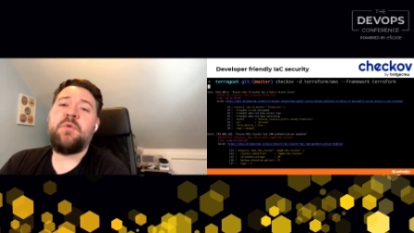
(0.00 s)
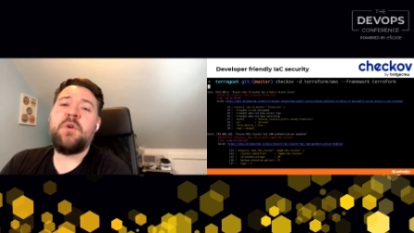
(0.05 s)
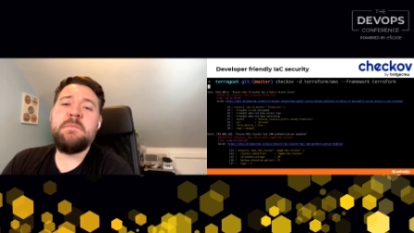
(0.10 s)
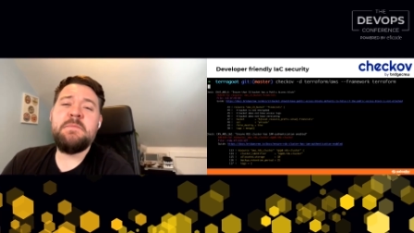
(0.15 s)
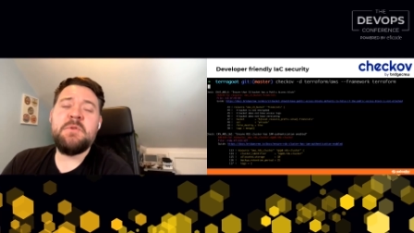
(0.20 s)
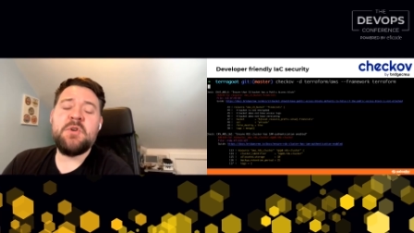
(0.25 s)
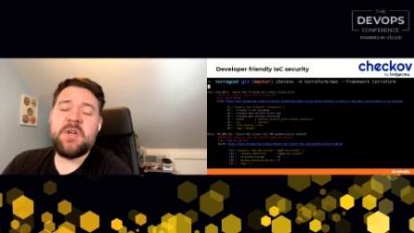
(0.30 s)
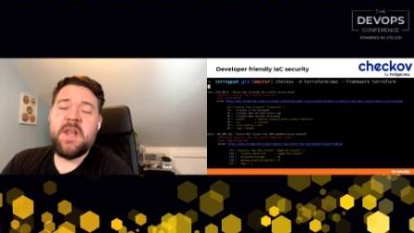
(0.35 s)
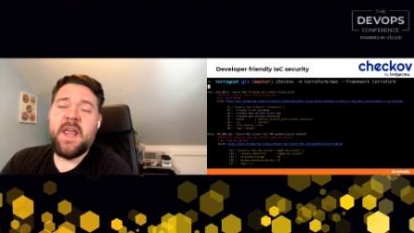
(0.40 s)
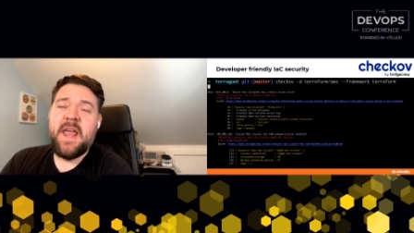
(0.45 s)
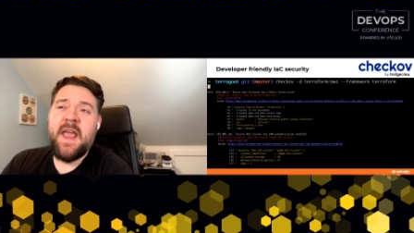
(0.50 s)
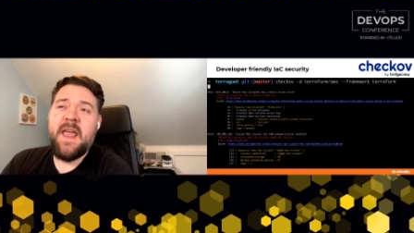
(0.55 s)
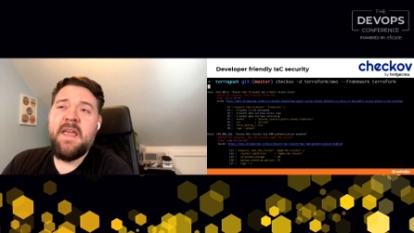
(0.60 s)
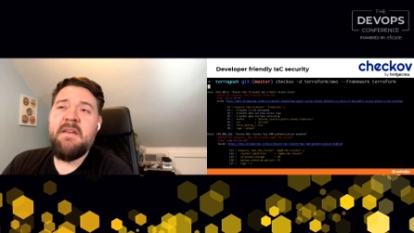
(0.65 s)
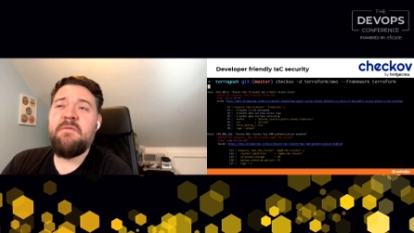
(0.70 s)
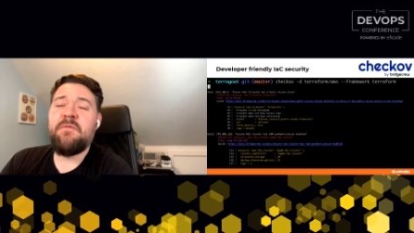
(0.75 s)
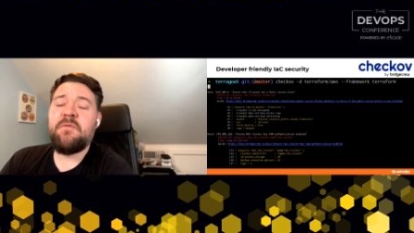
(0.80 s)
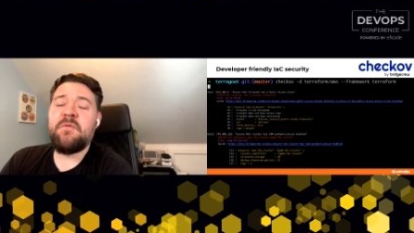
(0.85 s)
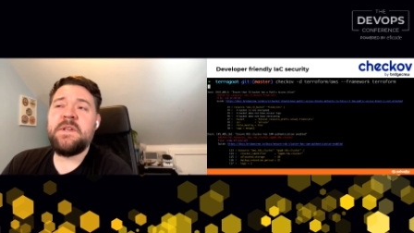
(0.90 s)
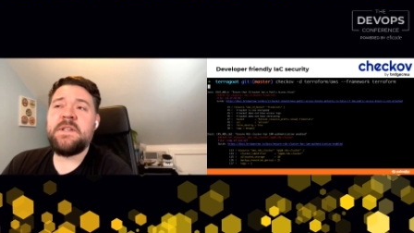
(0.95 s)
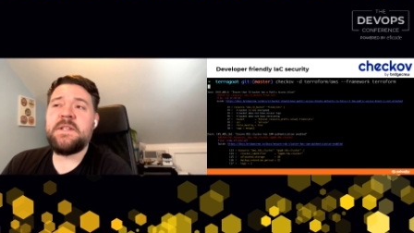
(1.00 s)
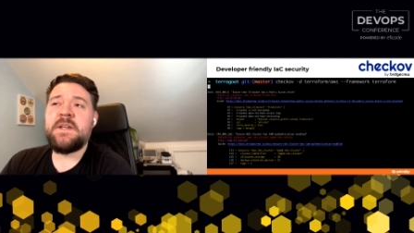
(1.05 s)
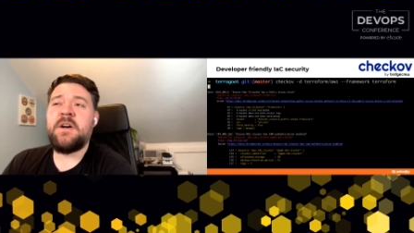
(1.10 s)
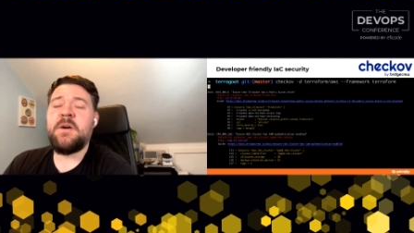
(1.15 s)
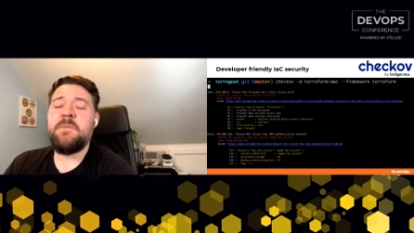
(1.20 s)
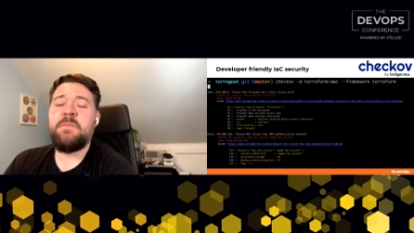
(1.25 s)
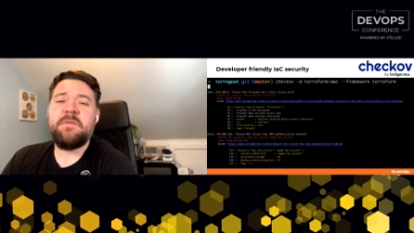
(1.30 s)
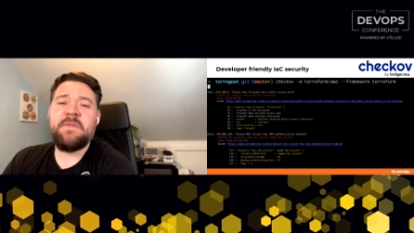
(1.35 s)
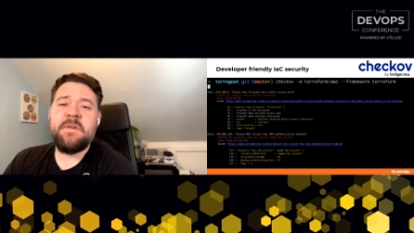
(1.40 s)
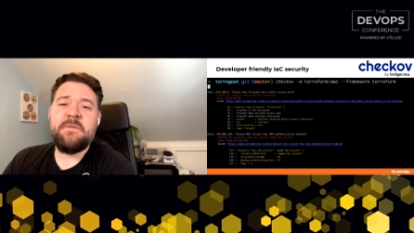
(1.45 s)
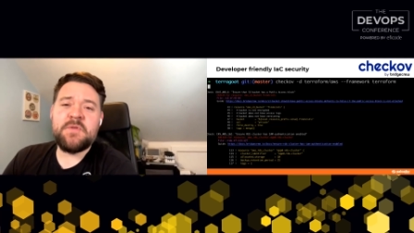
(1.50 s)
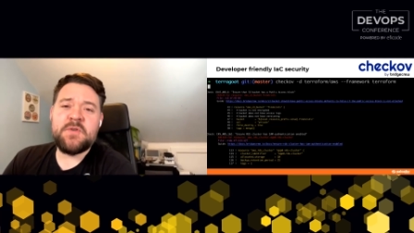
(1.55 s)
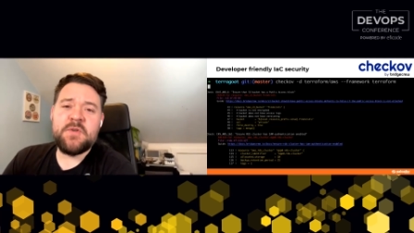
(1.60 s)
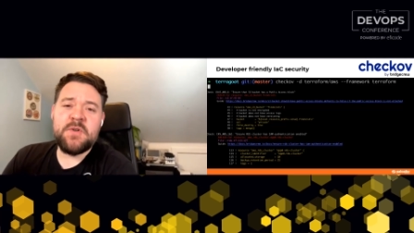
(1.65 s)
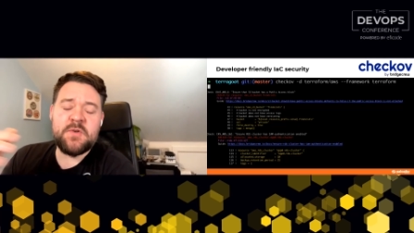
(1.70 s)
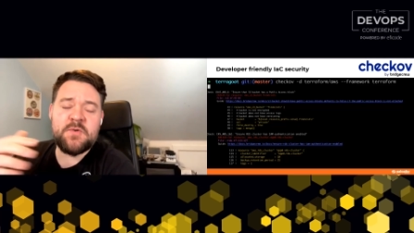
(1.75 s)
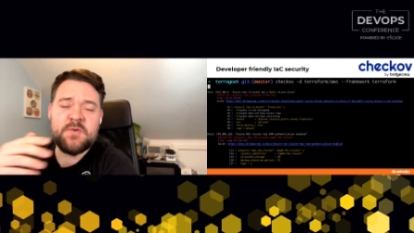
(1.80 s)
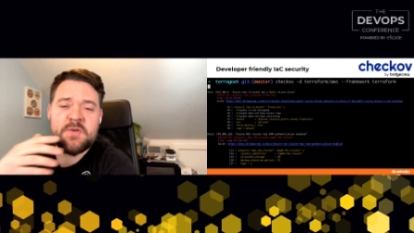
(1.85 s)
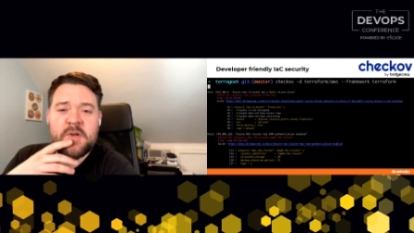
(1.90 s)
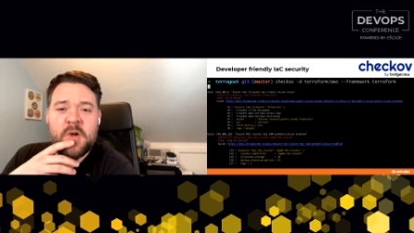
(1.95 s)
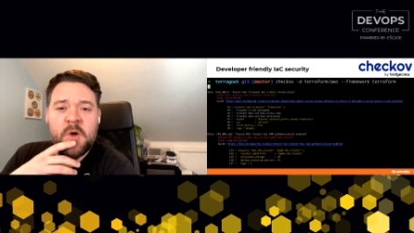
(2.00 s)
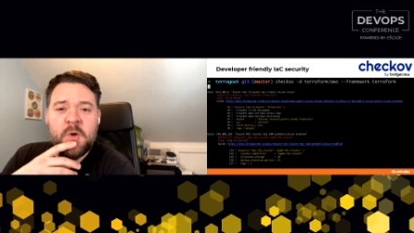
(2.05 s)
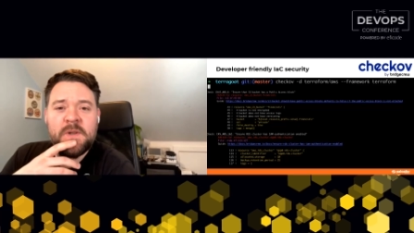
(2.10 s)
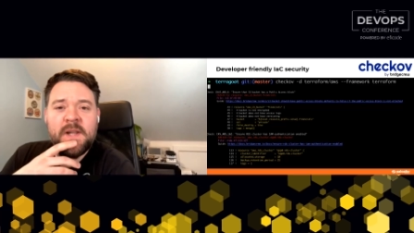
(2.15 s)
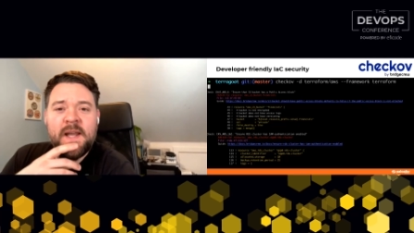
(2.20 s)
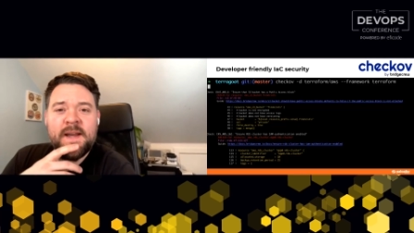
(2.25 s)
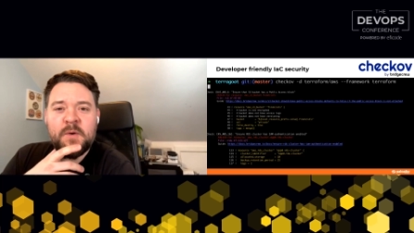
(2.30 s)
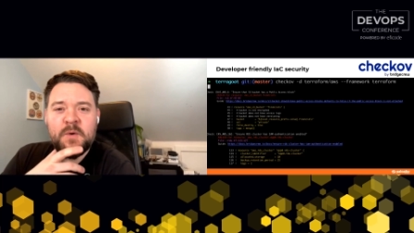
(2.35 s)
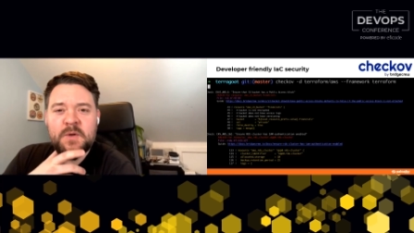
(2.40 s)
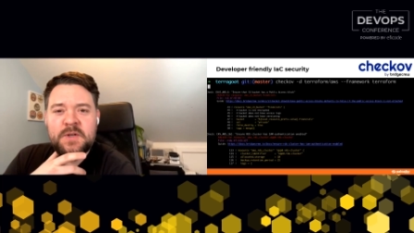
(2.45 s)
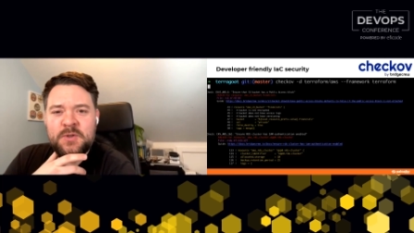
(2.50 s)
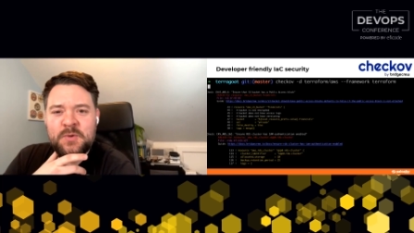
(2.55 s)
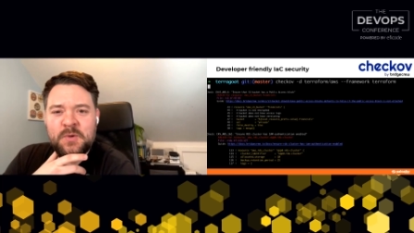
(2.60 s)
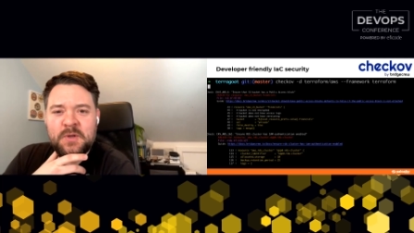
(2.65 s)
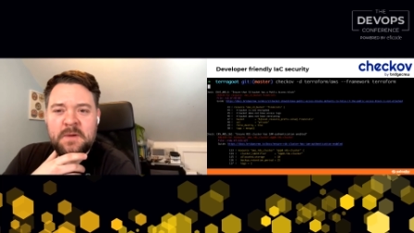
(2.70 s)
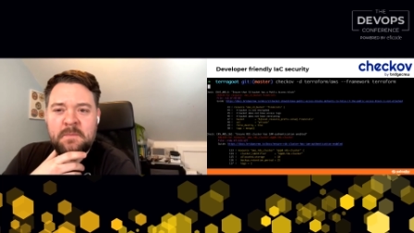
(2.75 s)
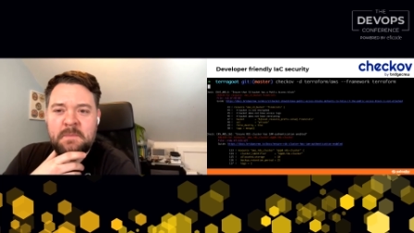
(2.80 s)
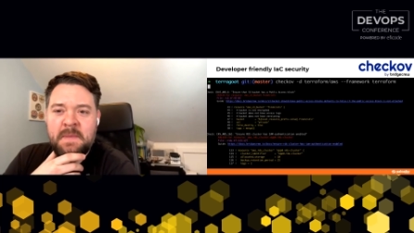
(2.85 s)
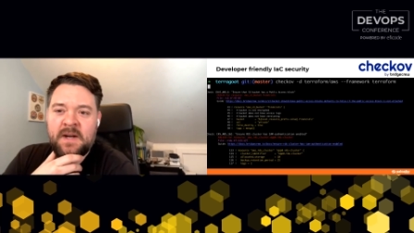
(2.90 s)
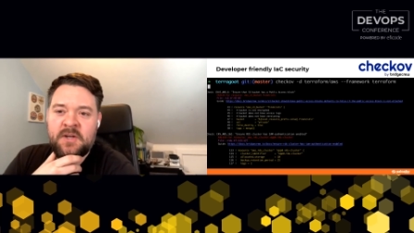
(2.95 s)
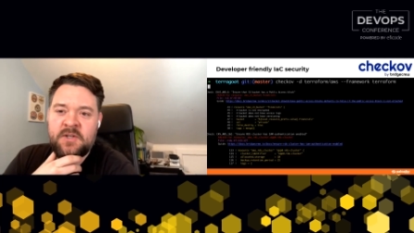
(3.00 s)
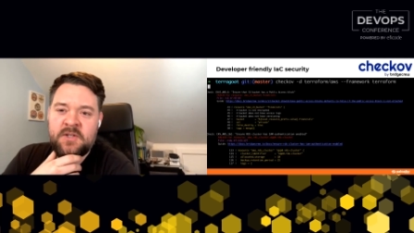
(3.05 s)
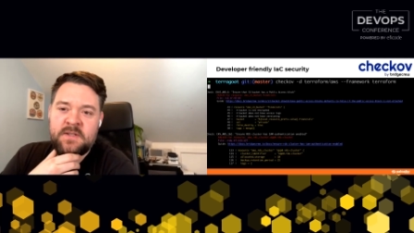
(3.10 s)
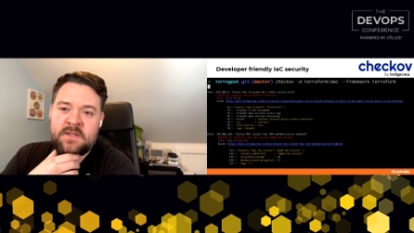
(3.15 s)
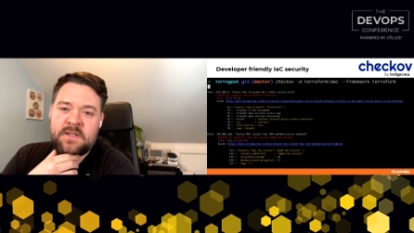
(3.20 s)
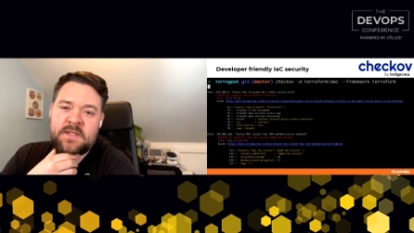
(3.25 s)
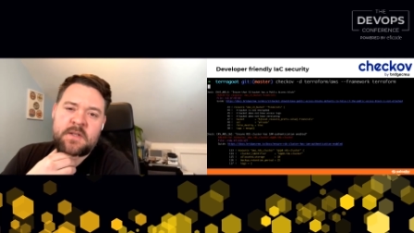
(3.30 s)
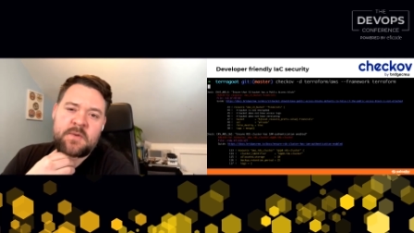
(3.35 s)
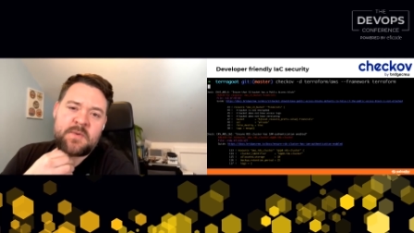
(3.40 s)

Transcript: pretty much every type of infrastructure as code language you can imagine.